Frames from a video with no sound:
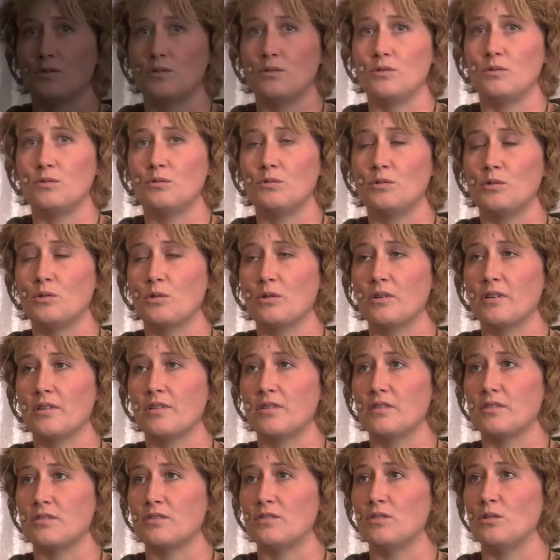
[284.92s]
Due
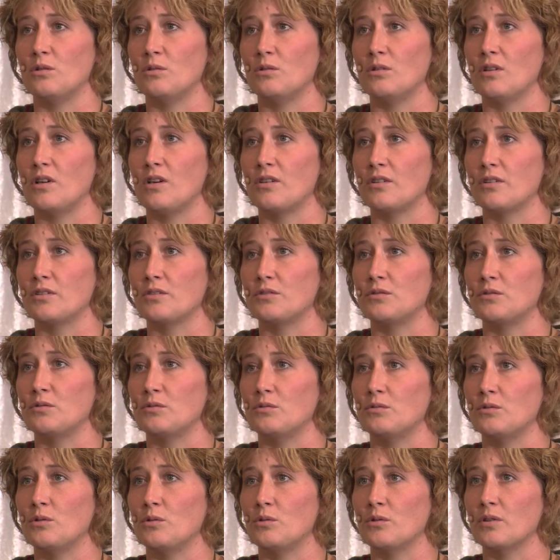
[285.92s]
north is no longer
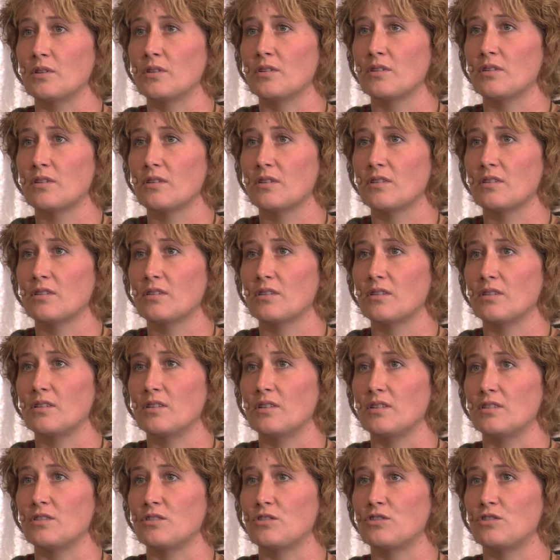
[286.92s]
due north.
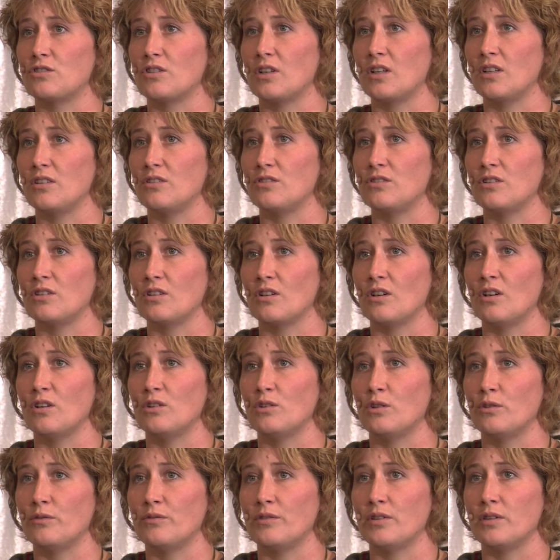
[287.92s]
It is changing
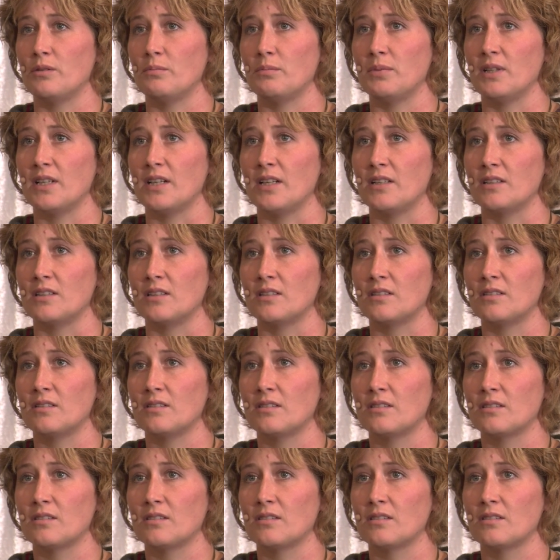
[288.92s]
all over the planet.
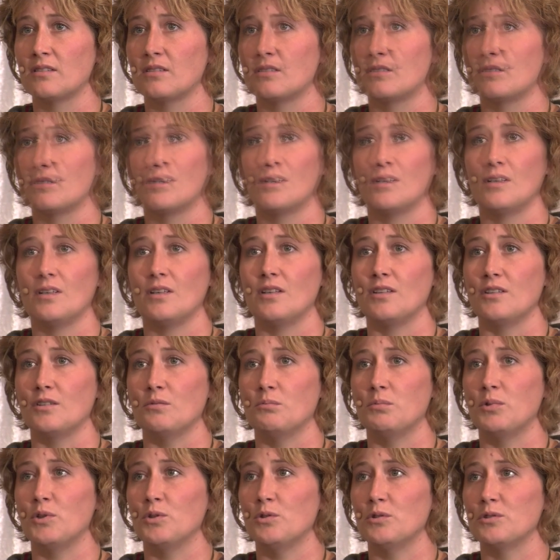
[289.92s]
And
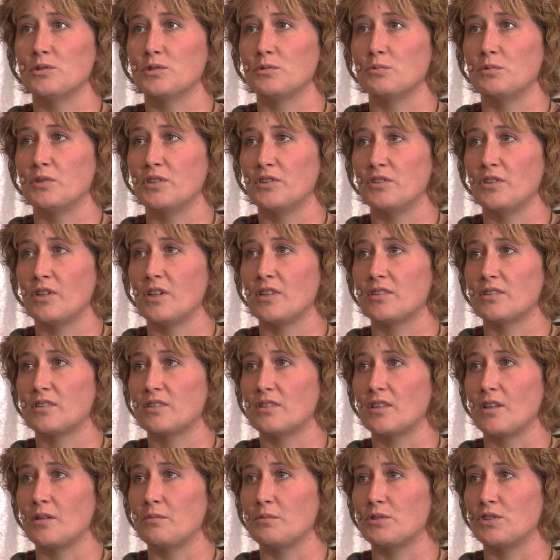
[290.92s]
the poles will not
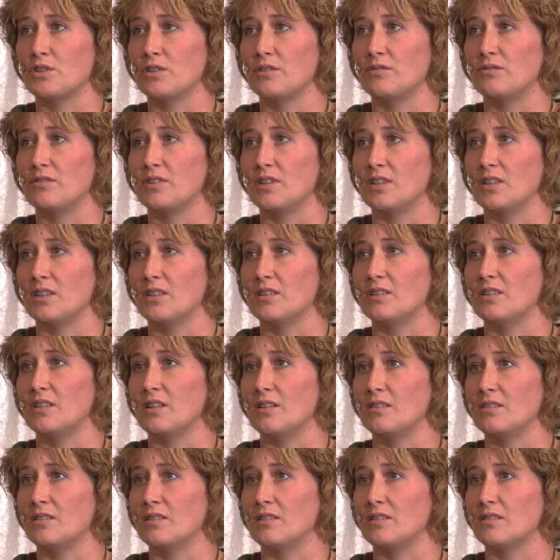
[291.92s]
stop shifting
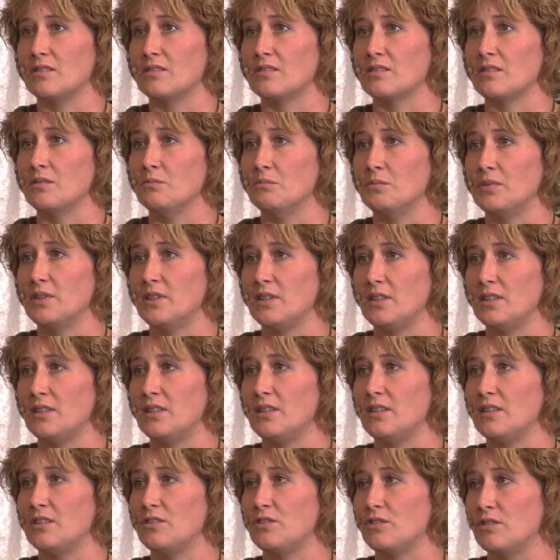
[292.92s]
until it is
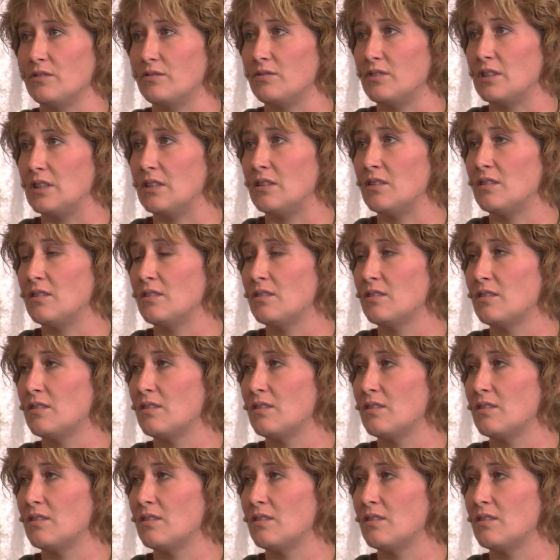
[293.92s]
completely shifted.